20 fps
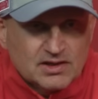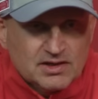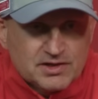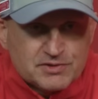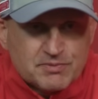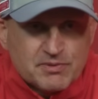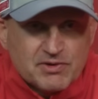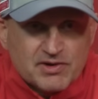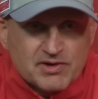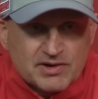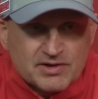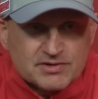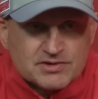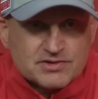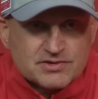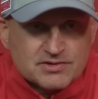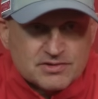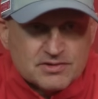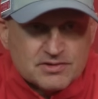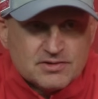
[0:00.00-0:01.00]

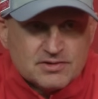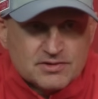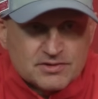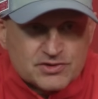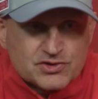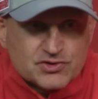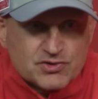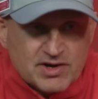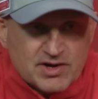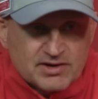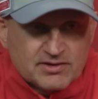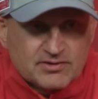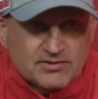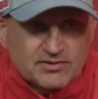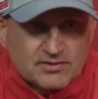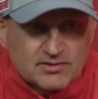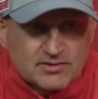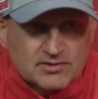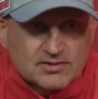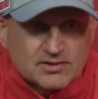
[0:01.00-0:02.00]
Experience,
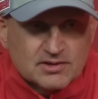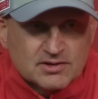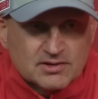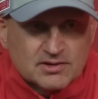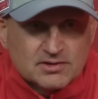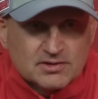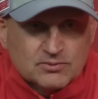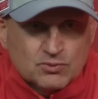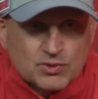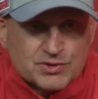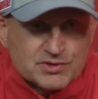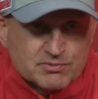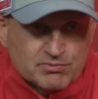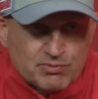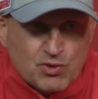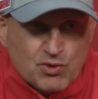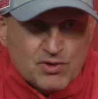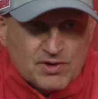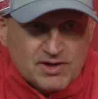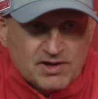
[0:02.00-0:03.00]
strength, what's
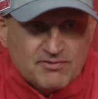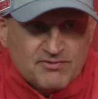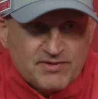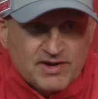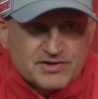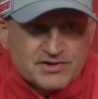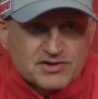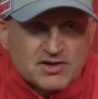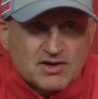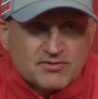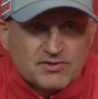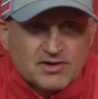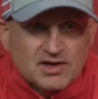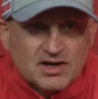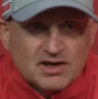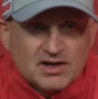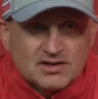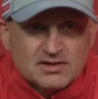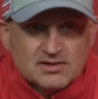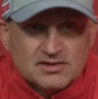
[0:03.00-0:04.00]
important in a faceoff
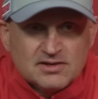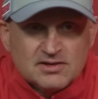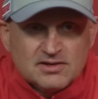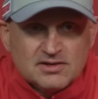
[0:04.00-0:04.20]
dot.